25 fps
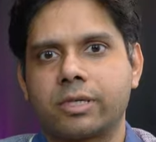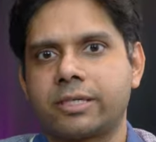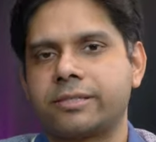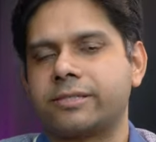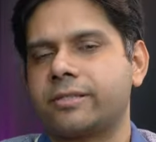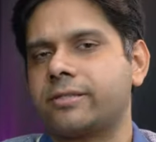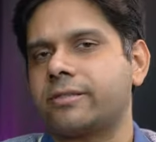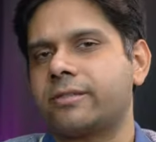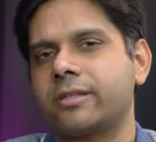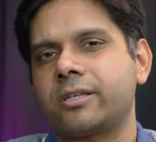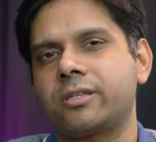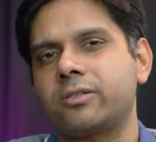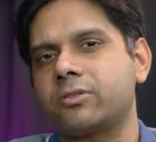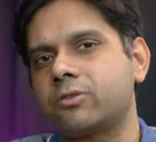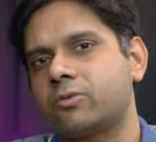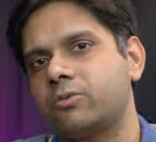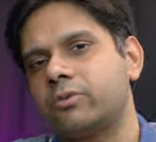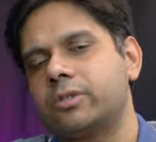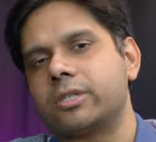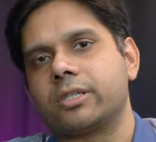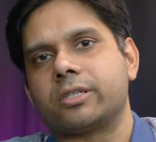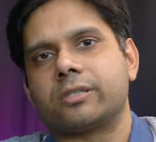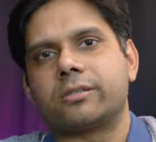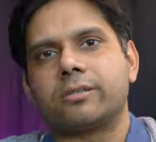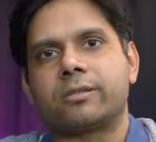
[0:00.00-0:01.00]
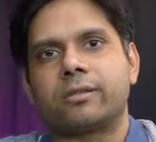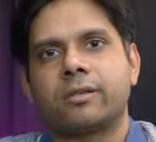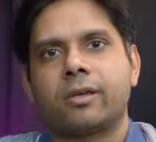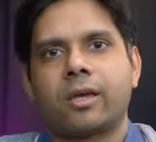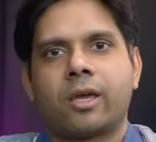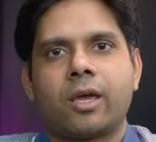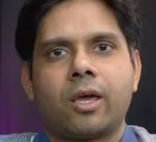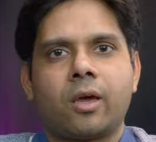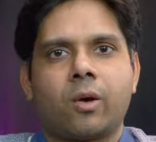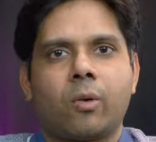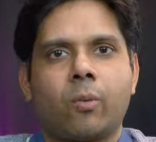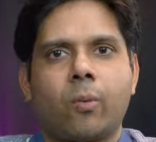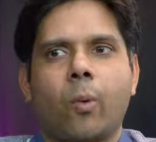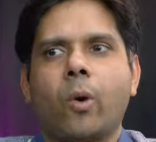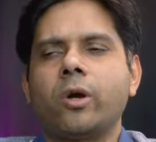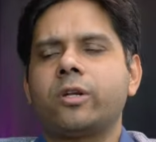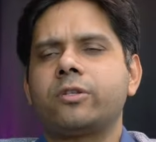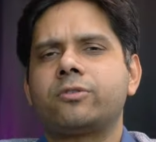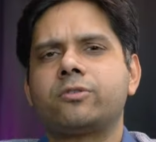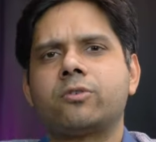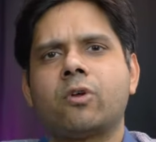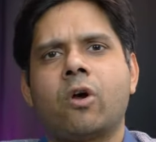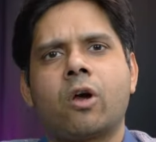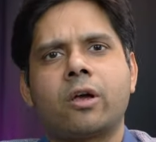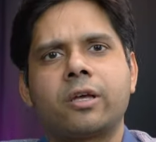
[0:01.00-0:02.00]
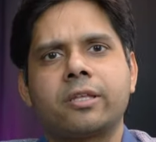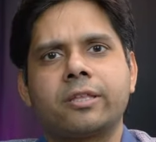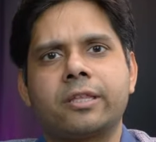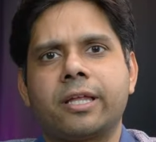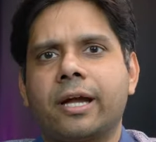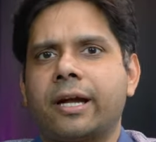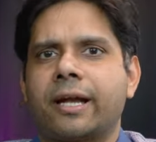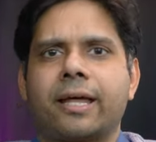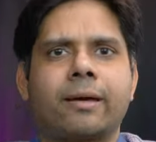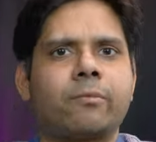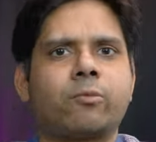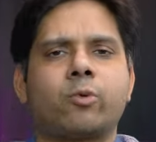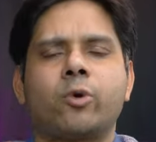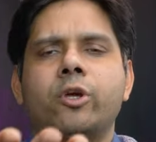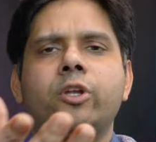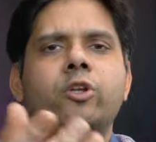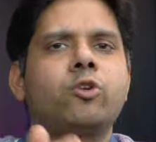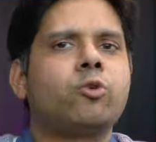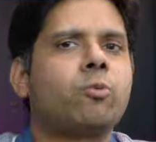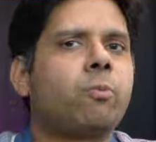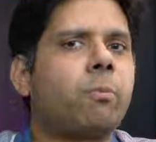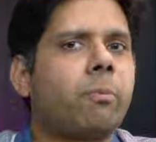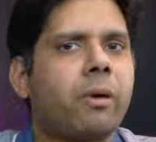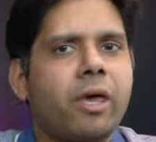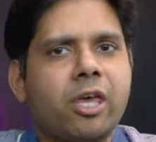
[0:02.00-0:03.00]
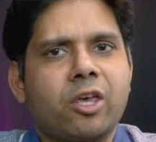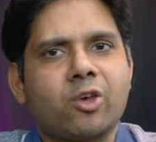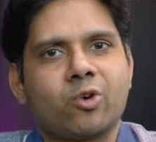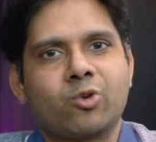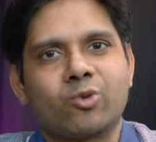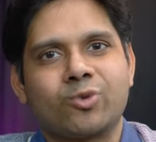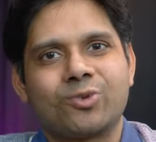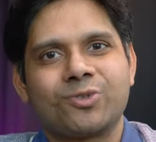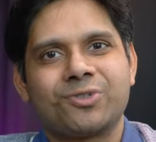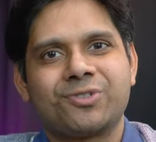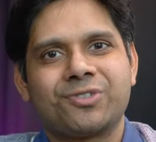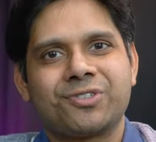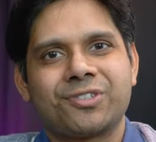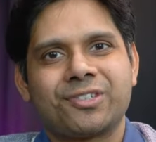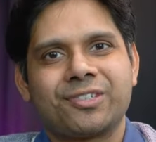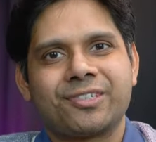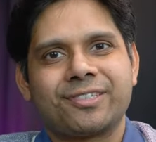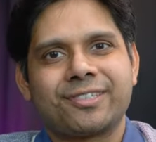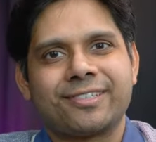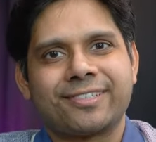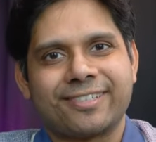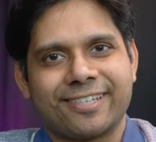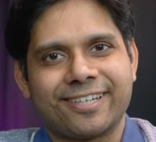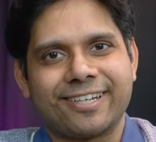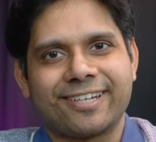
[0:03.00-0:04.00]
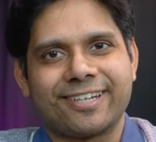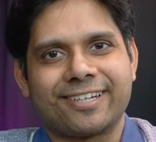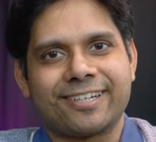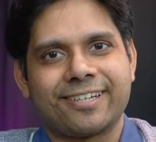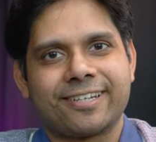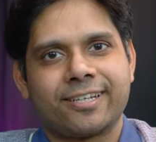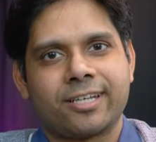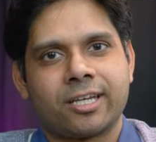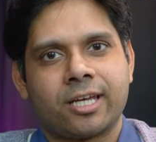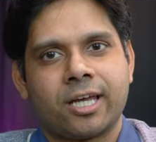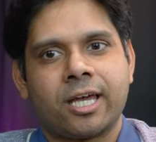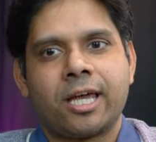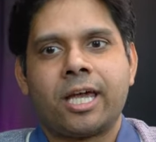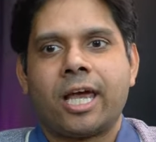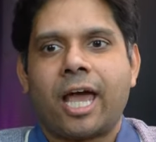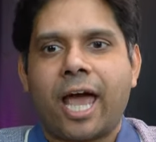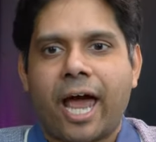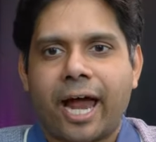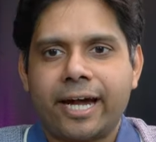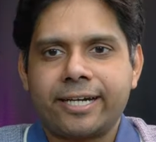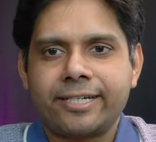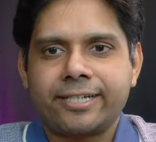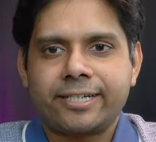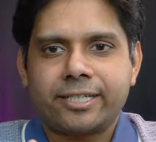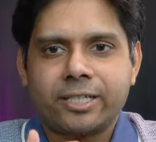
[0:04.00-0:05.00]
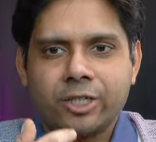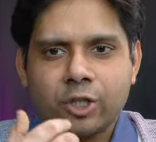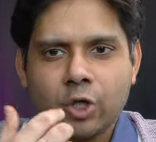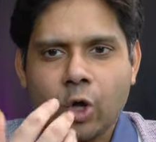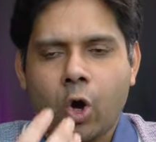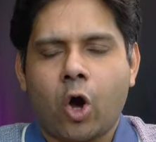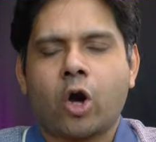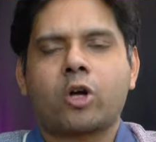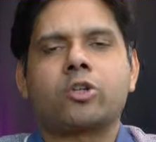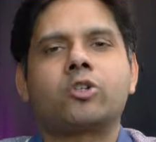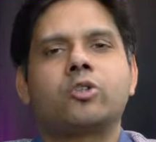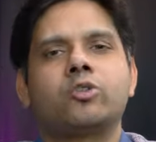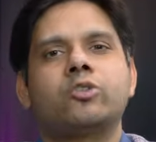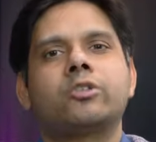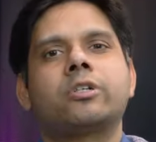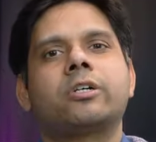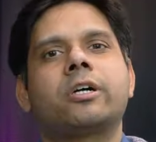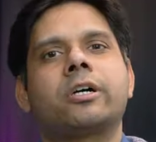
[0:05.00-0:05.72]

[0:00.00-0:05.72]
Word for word: existing students. What is wrong in that? I'm going to pay you, right? and talk to the